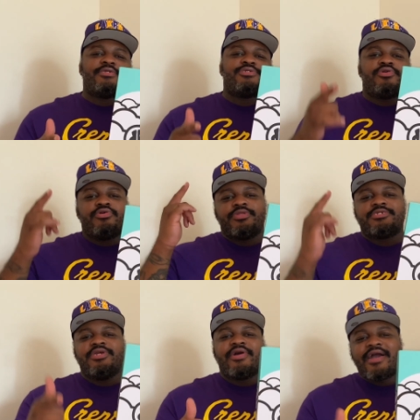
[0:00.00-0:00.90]
so the
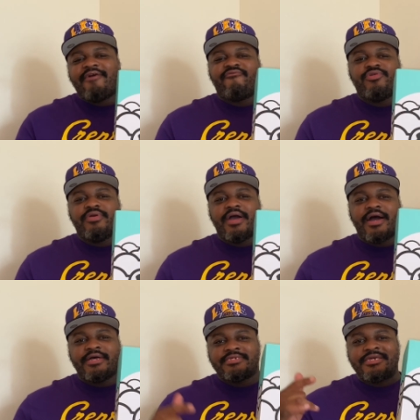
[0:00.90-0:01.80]
sneaker I got for you
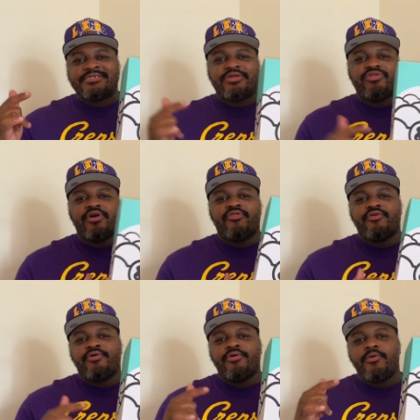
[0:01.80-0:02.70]
guys is another